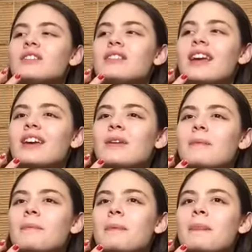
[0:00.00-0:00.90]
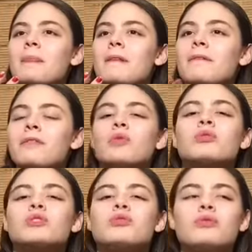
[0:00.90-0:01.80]
like feel
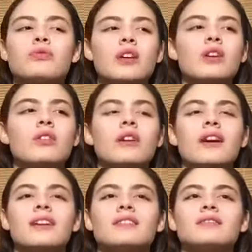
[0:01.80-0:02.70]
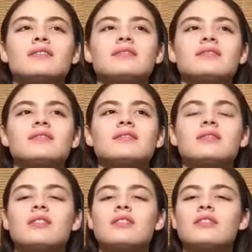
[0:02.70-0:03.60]
what you feel and
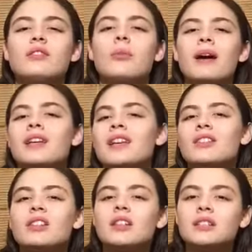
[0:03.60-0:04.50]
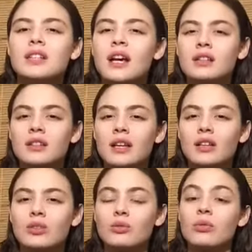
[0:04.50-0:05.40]
nobody can look exactly
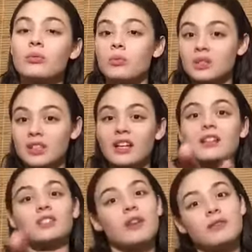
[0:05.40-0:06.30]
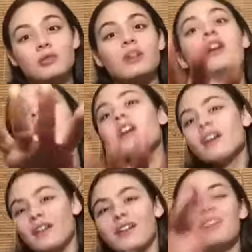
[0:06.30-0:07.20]
like you once again unless you have a twin
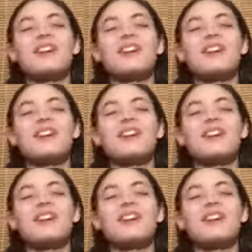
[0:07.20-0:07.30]
uh,